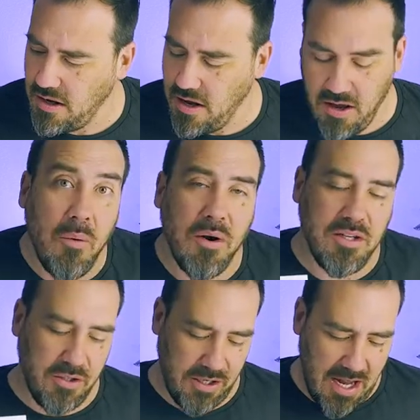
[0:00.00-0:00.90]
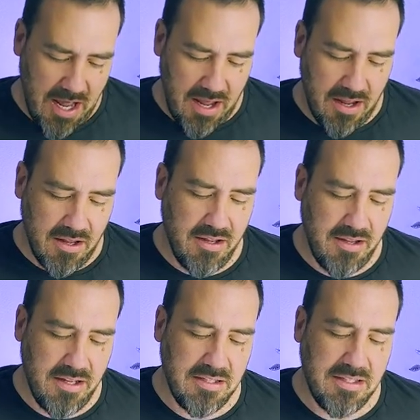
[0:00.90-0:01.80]
What I wanna do today
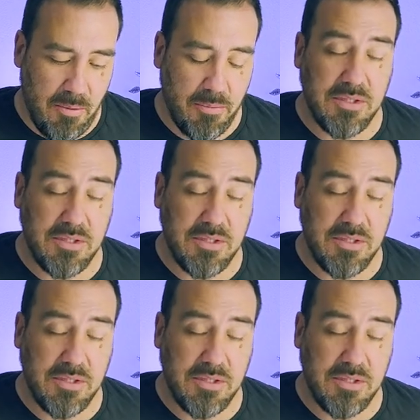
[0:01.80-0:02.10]
is come up with